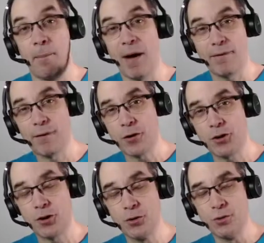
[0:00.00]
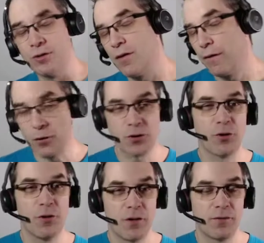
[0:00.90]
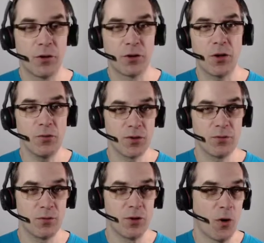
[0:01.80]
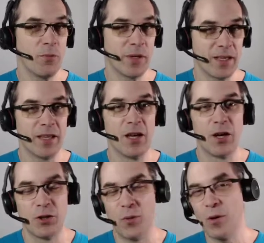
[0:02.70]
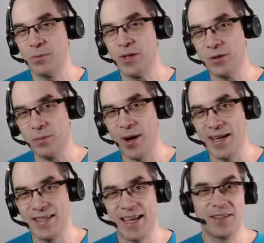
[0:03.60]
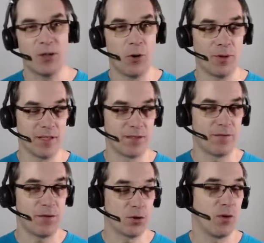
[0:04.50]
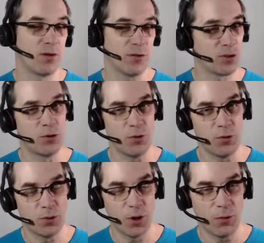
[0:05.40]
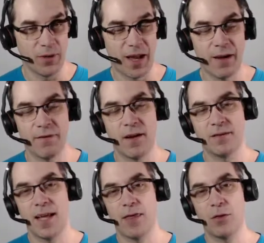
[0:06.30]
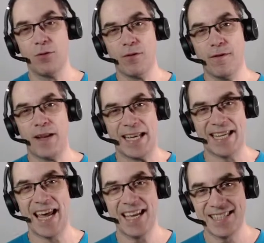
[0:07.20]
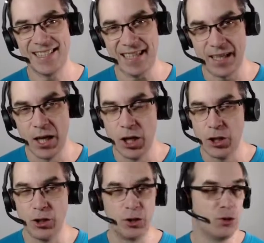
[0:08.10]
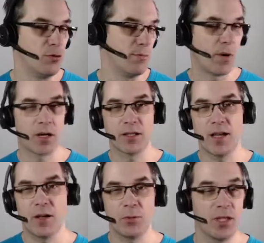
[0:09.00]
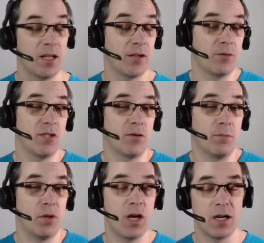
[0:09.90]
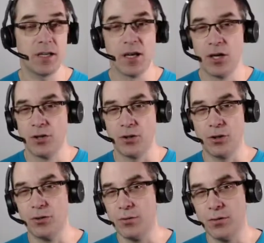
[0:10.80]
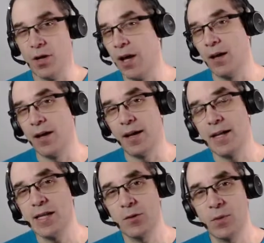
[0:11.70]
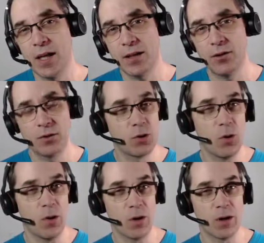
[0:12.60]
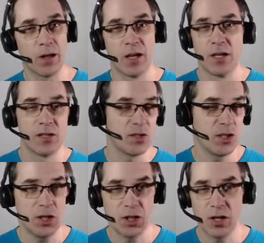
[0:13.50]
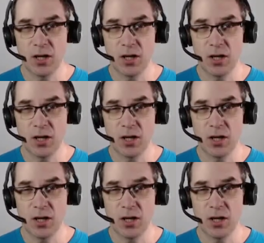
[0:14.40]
My first tool, for those who know me, you won't be surprised that it's Visual Studio Code. I found that tool fantastic. You could do Markdown with it. I use it to blog. You could do ASP.NET Core, C#.